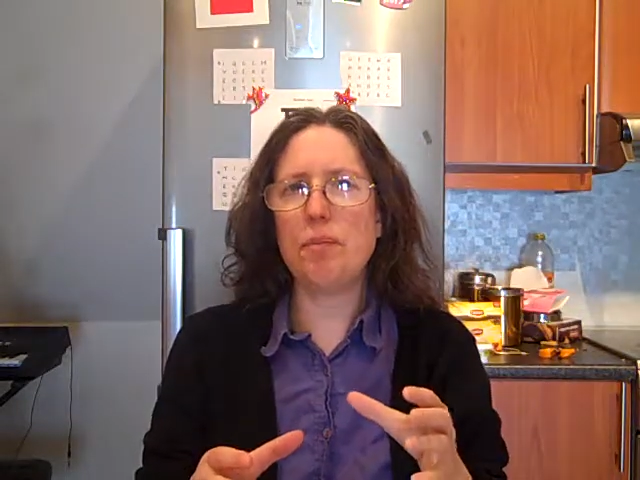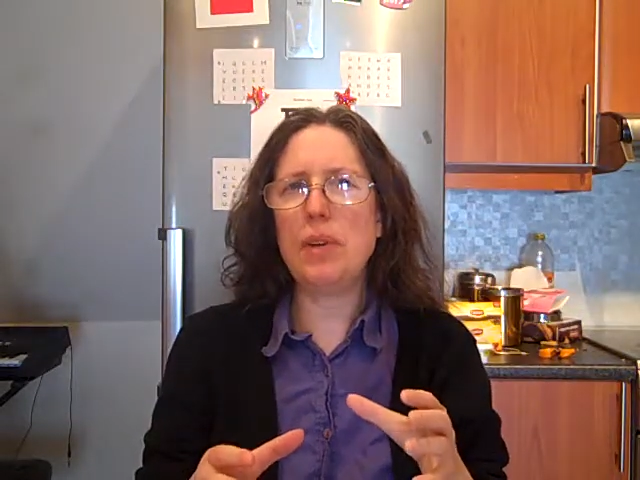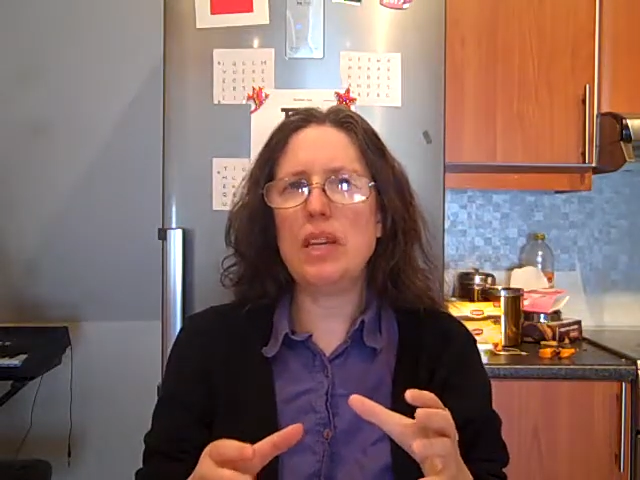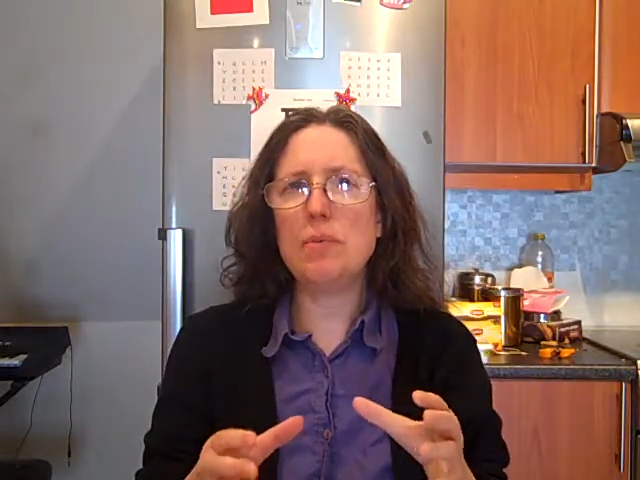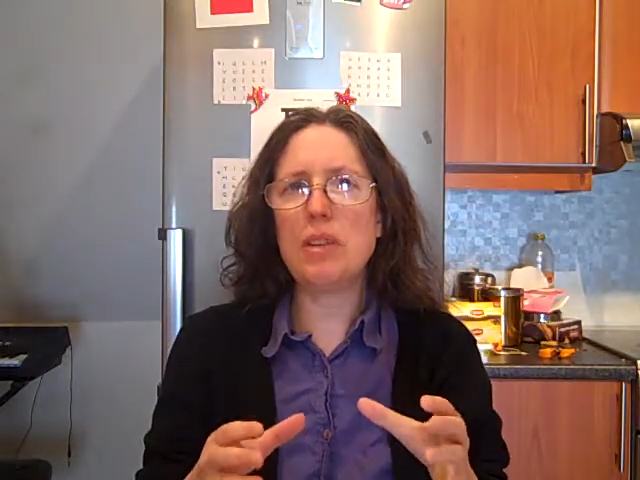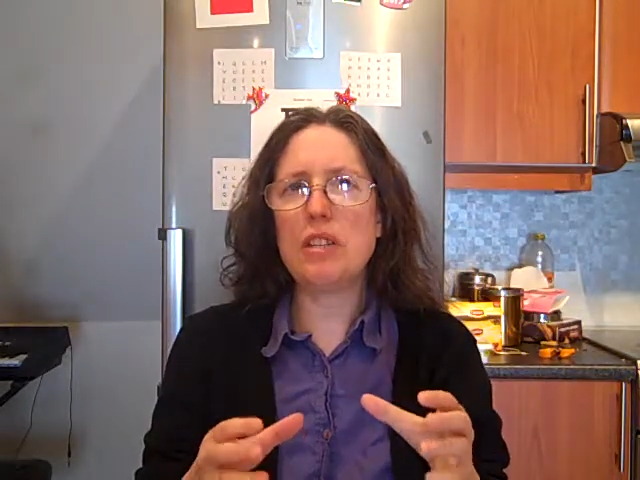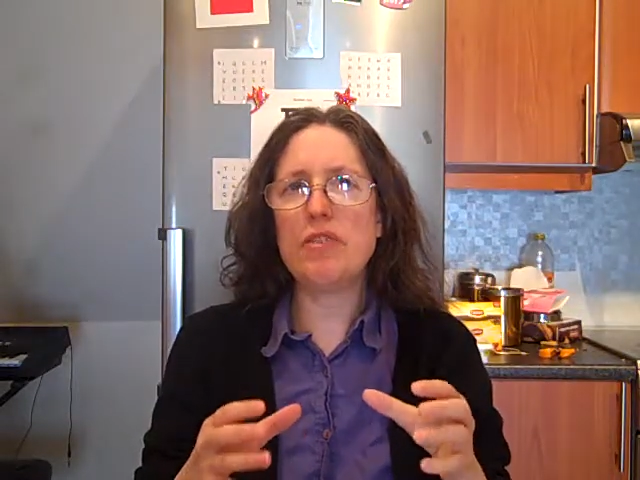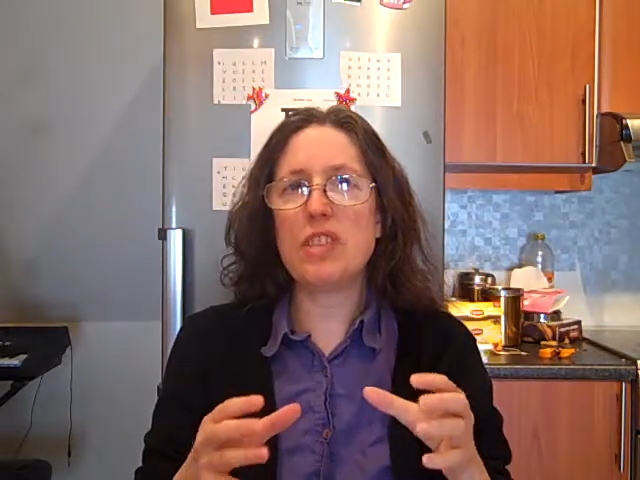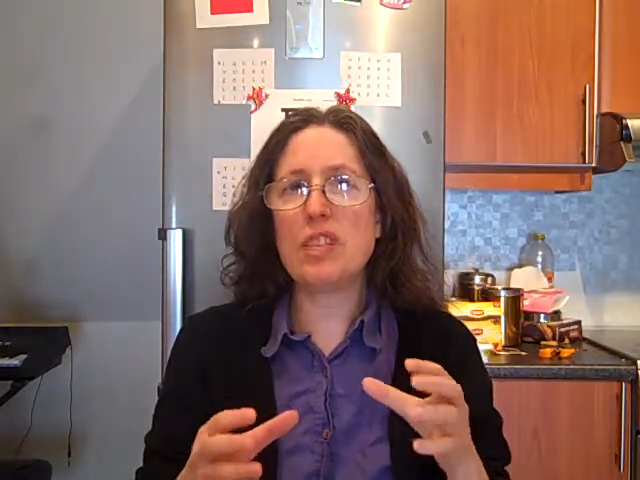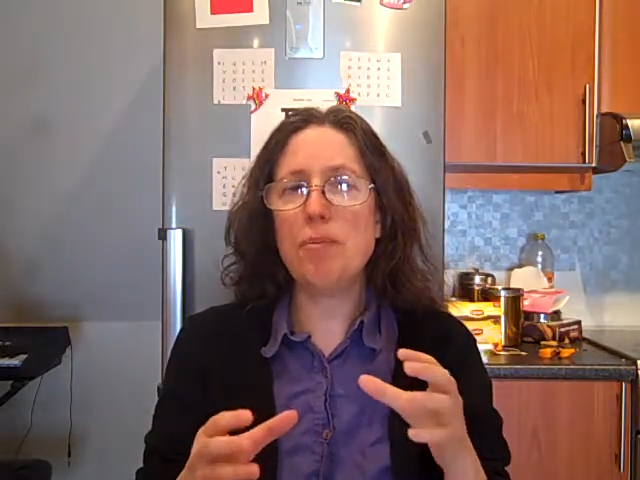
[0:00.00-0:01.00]
been a bit
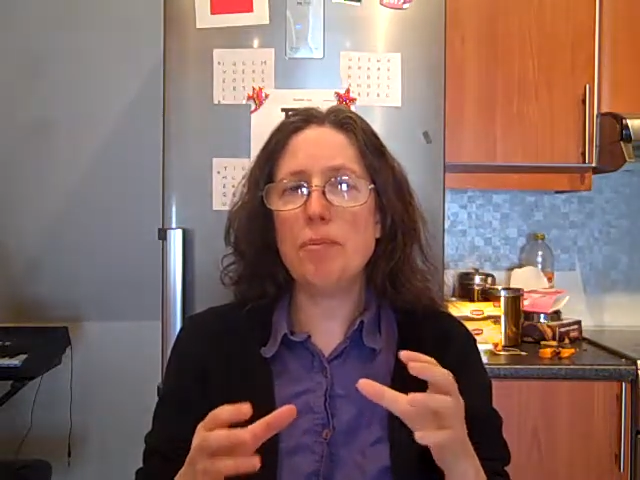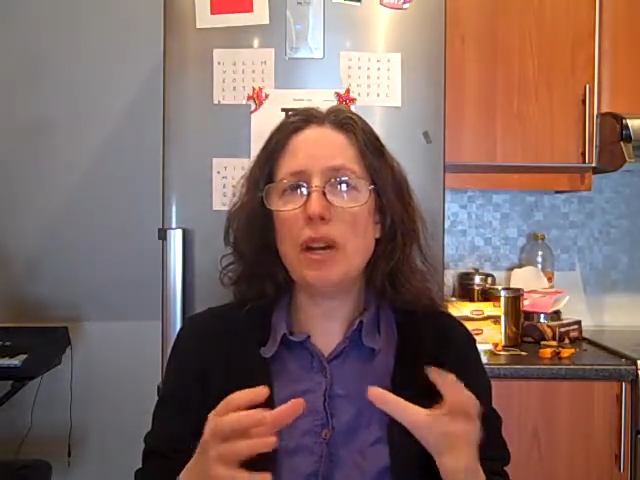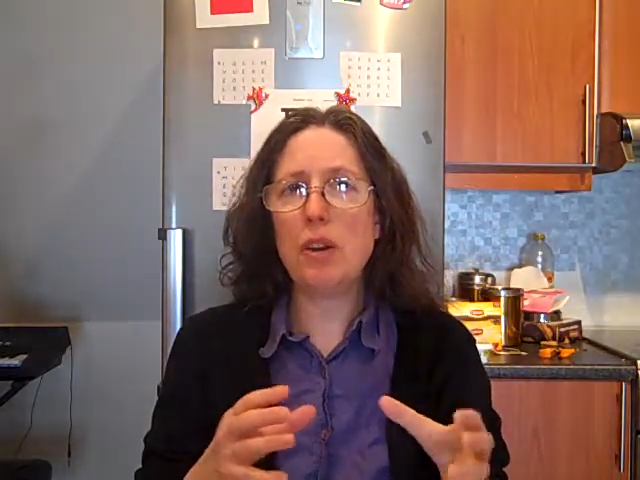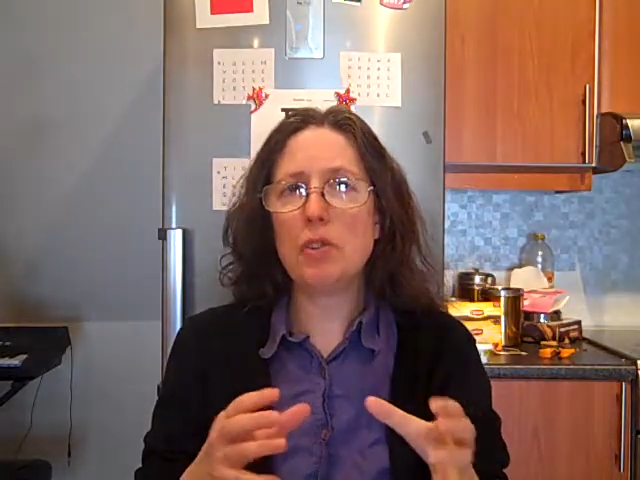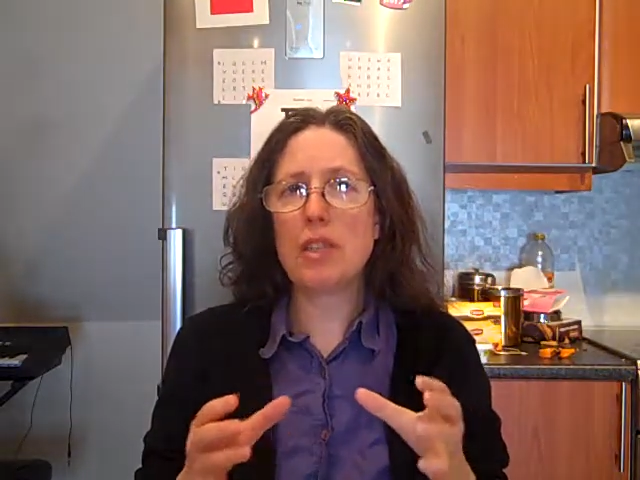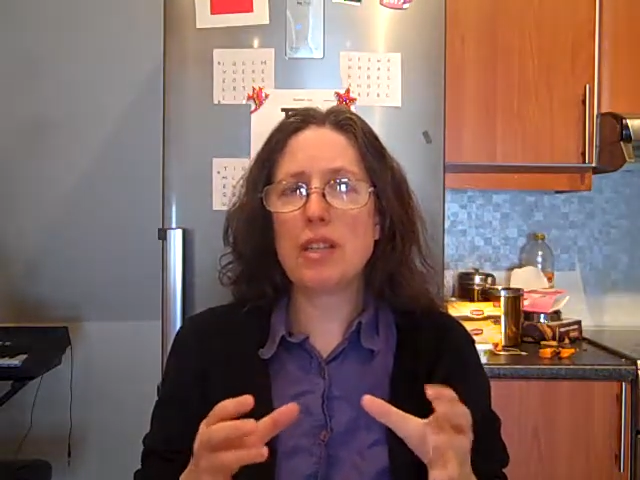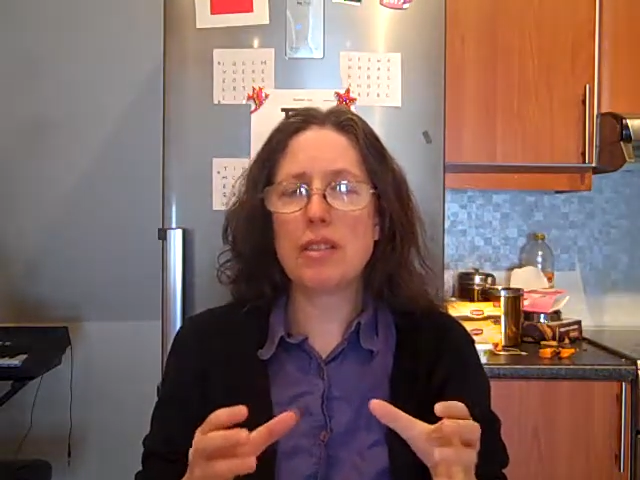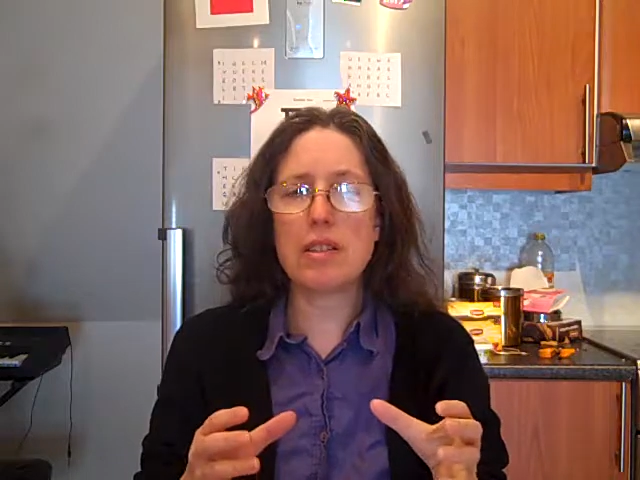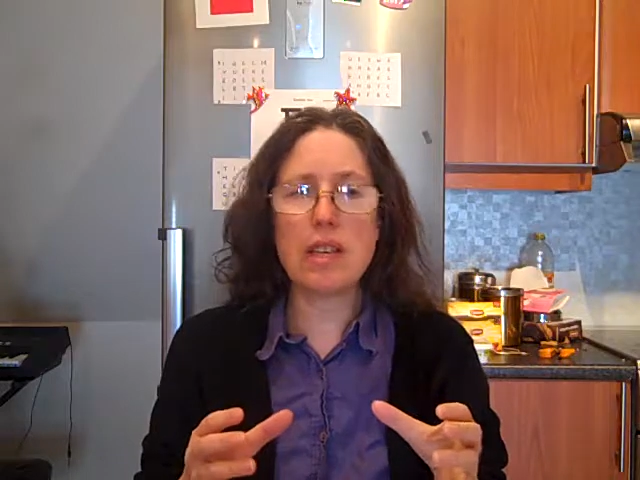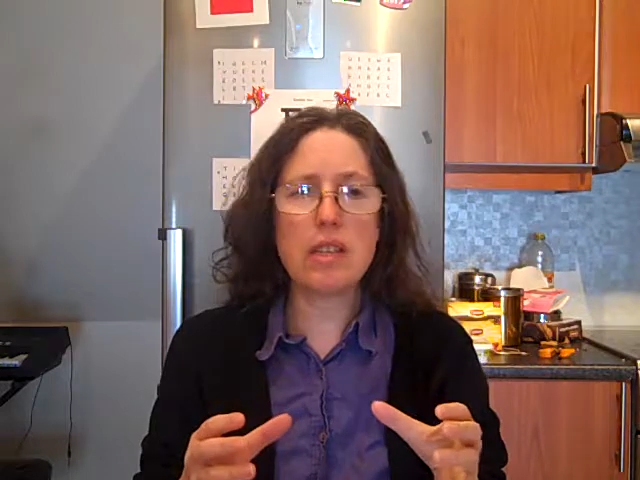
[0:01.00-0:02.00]
of a symbiotic
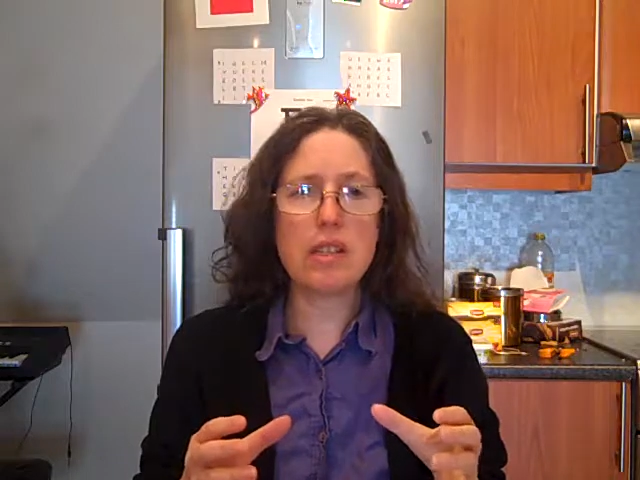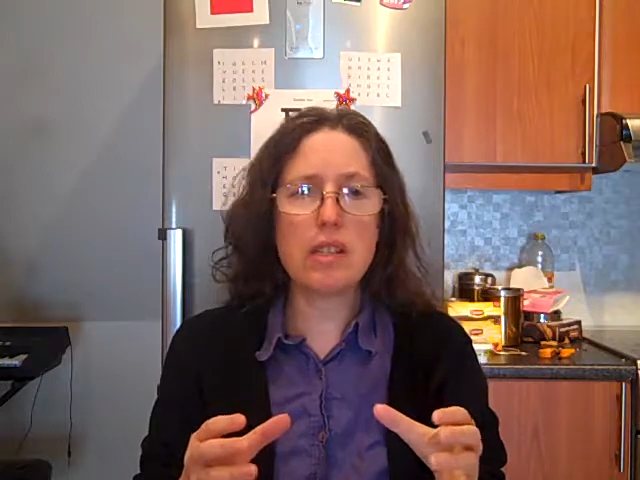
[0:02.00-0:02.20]
thing.